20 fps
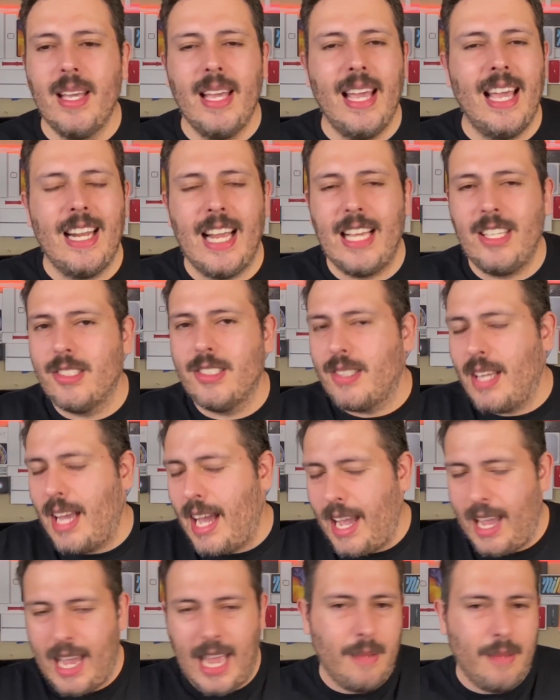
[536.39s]
And I just,
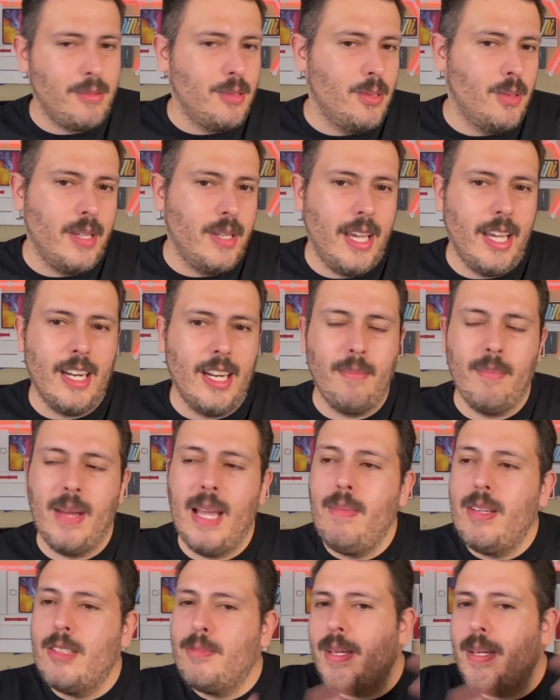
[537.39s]
I absolutely hate it.
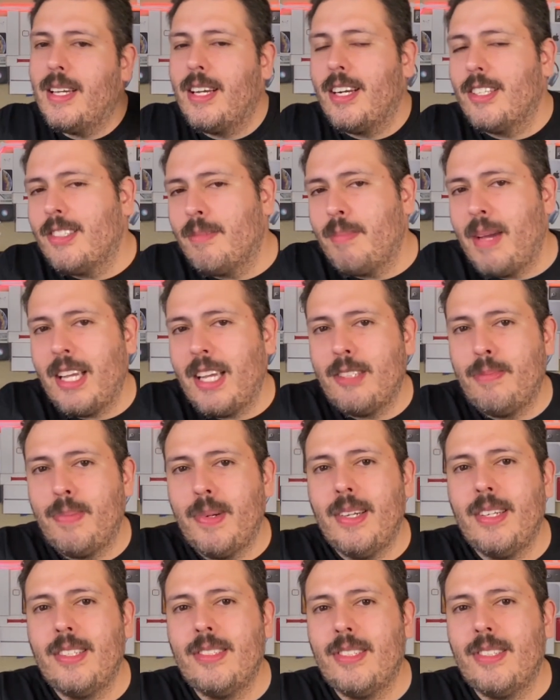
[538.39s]
Maybe it's because of my
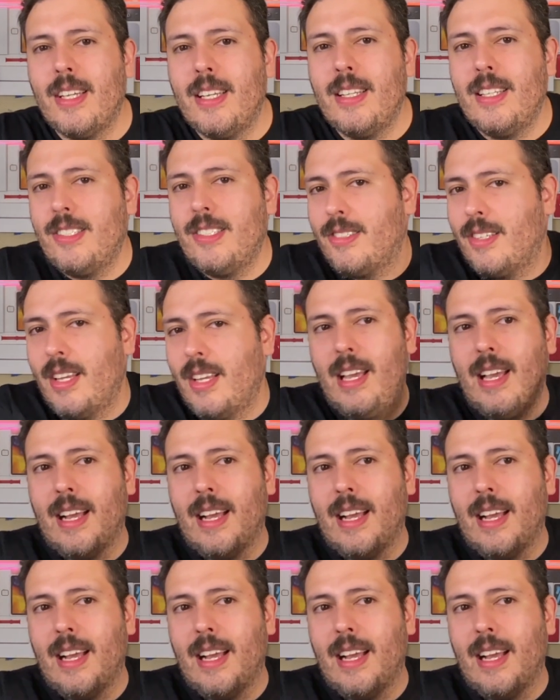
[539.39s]
experience in this